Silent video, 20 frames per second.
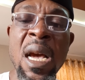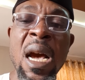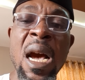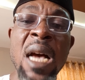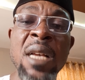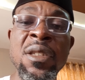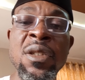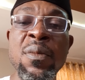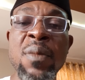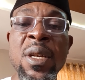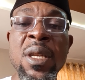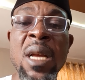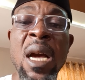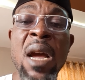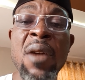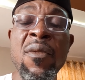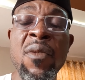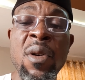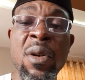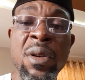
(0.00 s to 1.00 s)
Assuming I
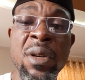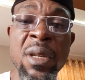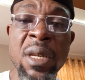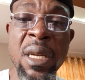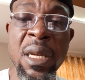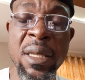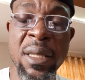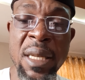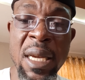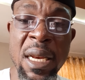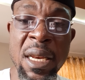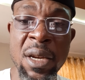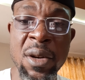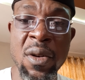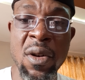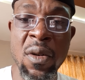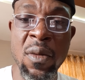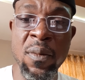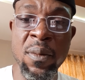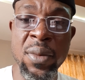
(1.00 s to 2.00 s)
run a
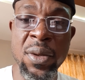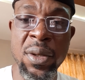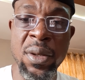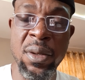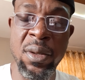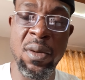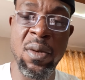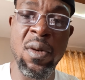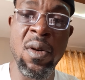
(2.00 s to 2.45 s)
telecoms